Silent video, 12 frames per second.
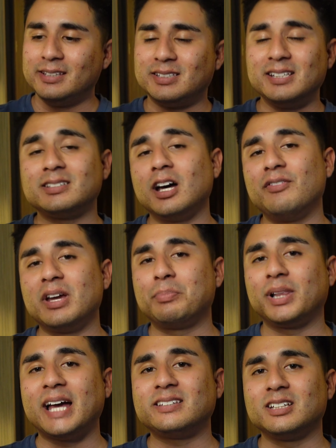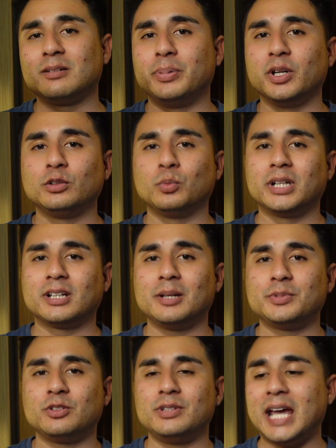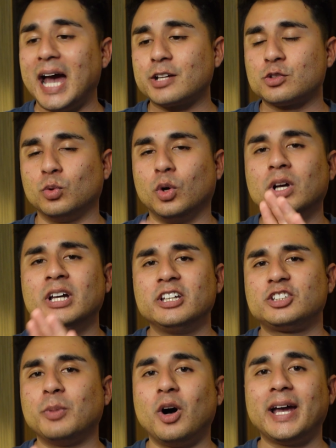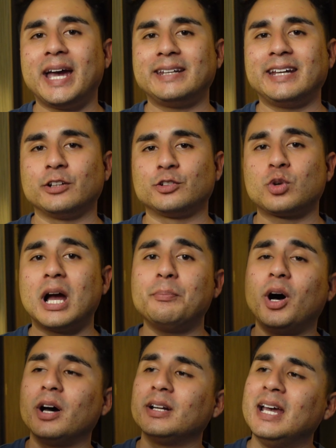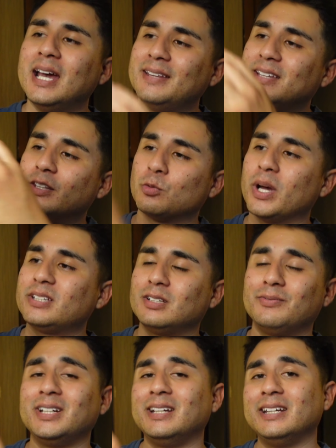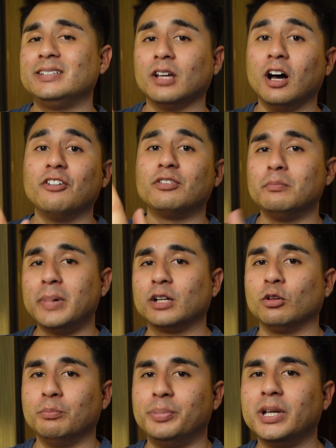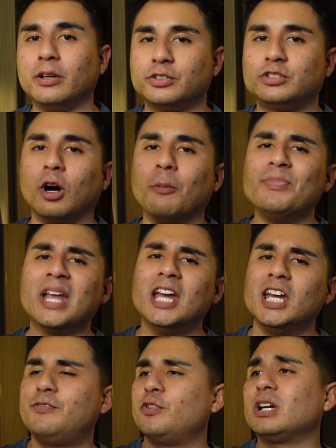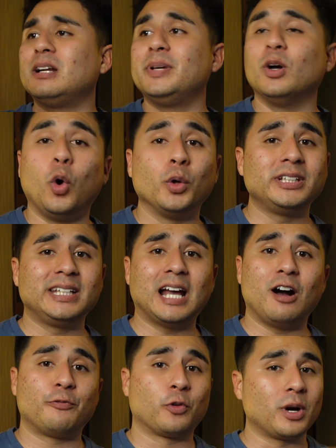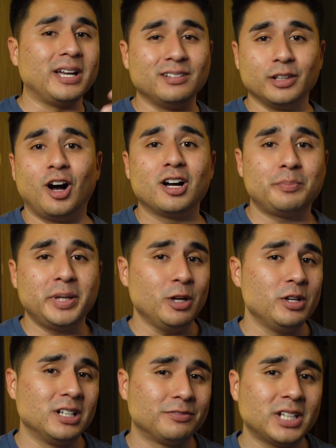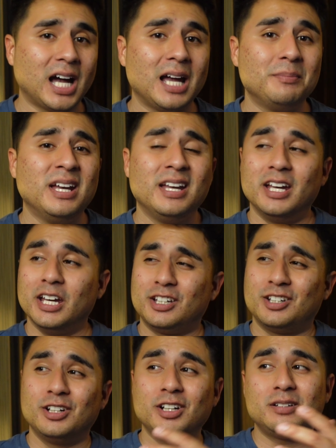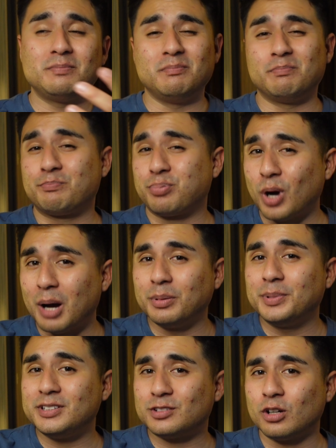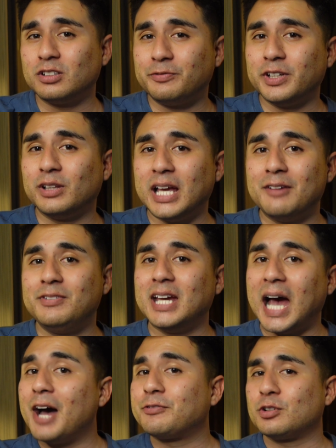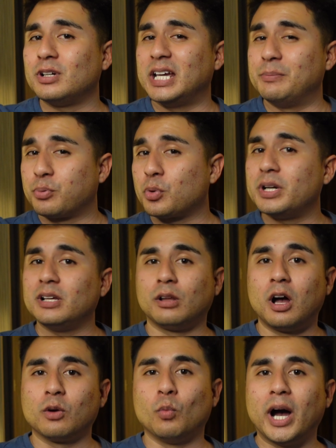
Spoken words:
this is of a plastic build when it comes to the actual small handheld tripod, and then the rest of it is of metal build. So if you're gonna be holding it out for a long period of time, it could probably start to feel heavy after a pretty long